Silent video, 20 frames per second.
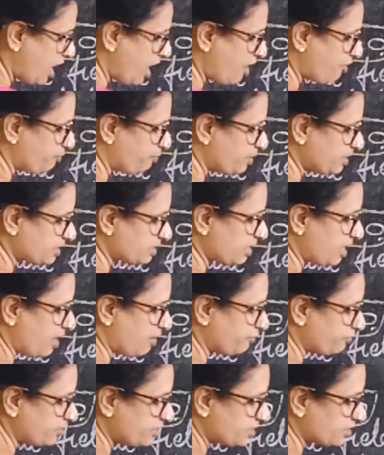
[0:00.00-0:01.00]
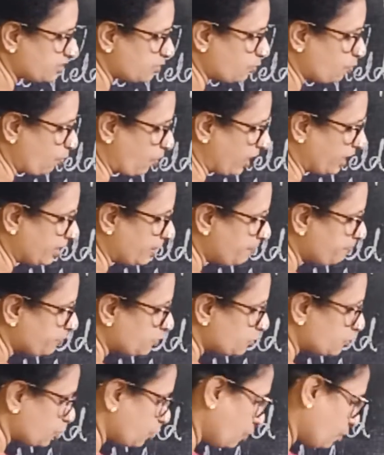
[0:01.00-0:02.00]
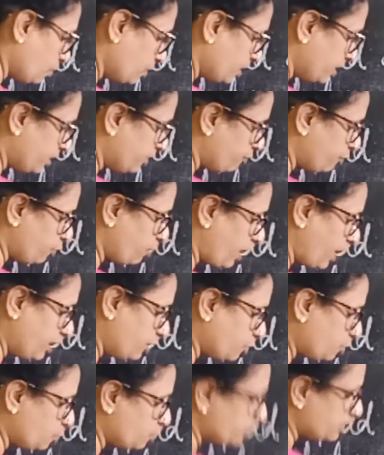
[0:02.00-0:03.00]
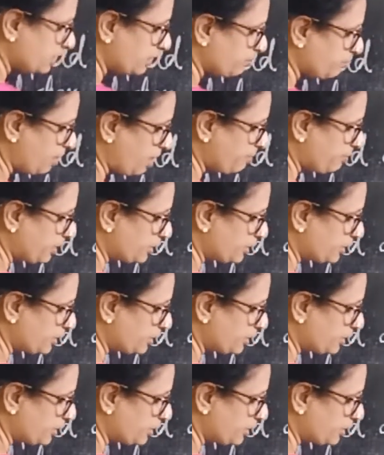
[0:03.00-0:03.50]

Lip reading: half plus half is 1. So if you add 2 sigma